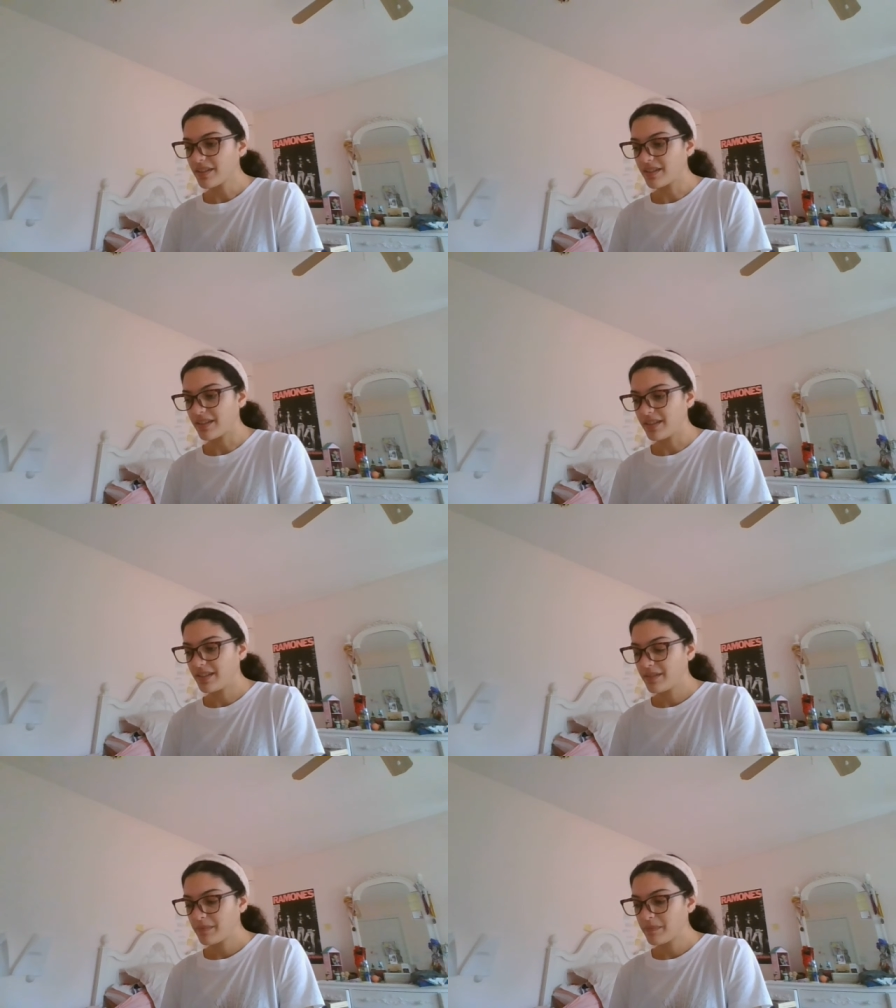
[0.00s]
uh,
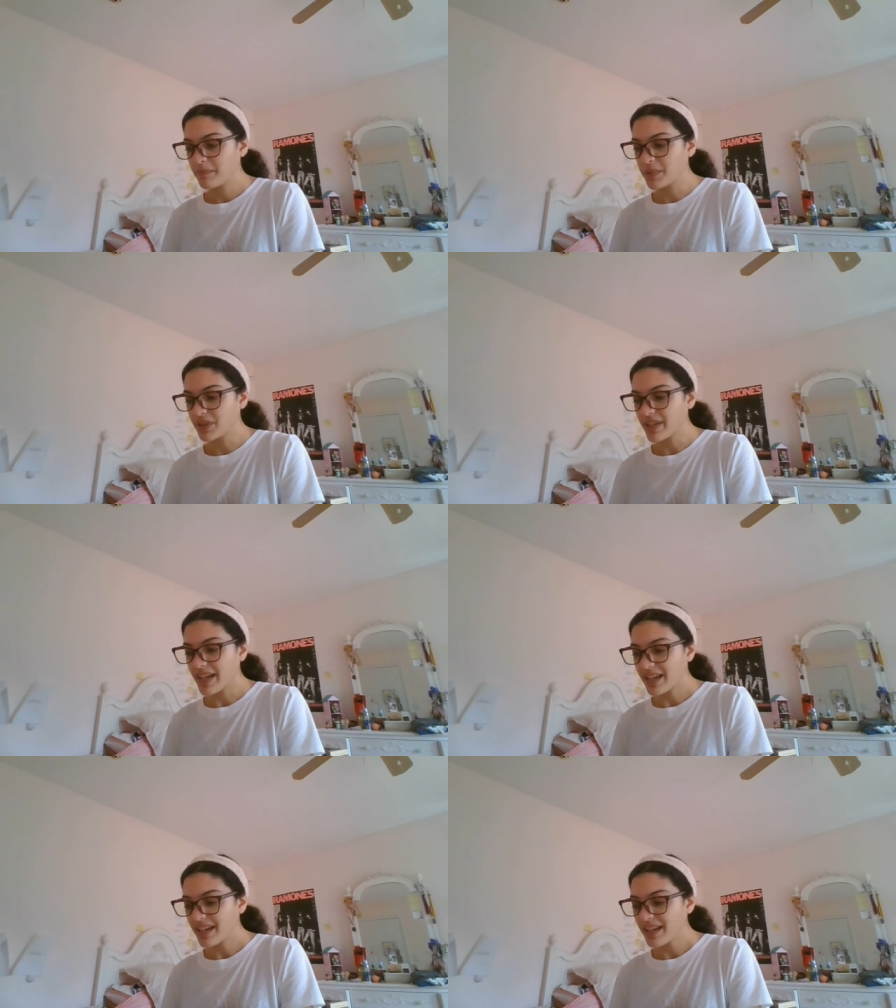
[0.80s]
but
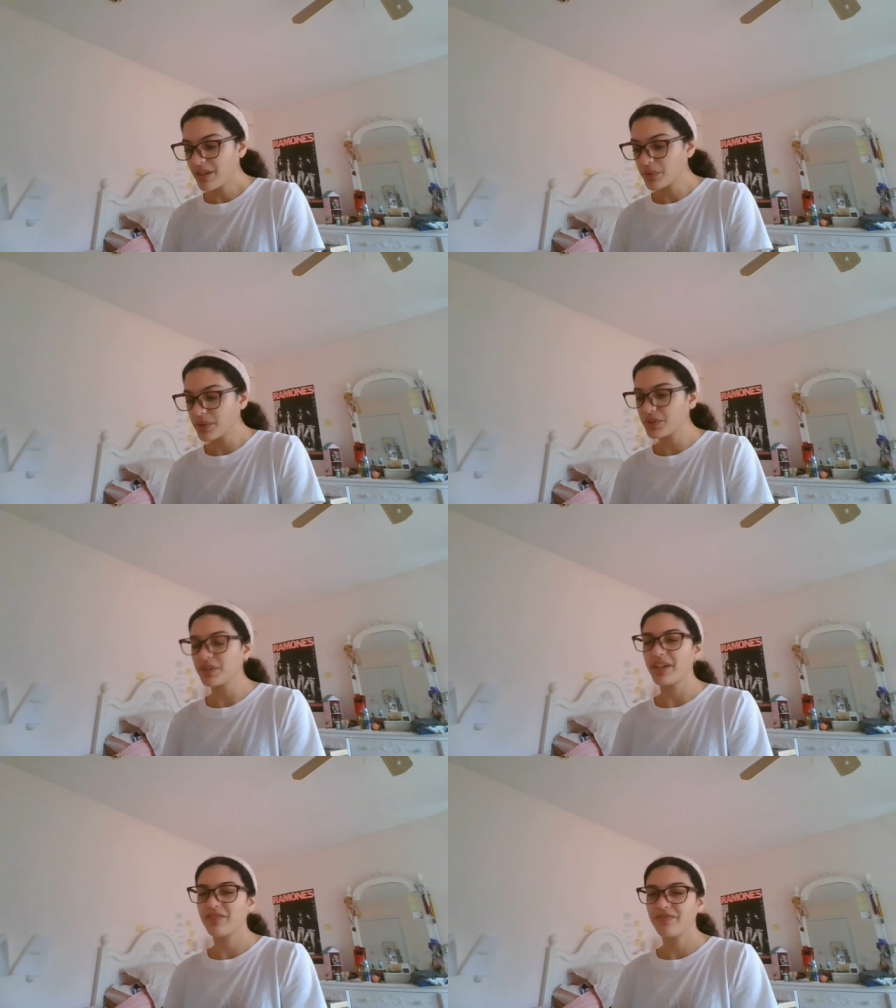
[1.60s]
like, in order
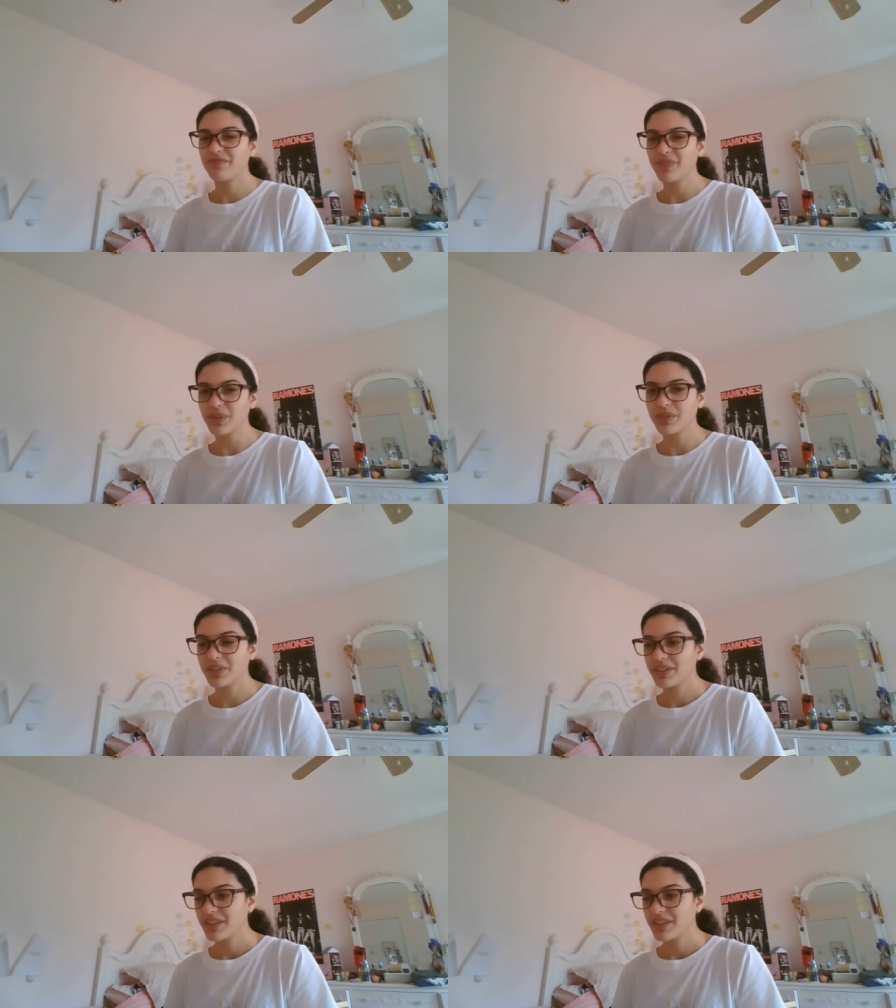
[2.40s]
to like, full,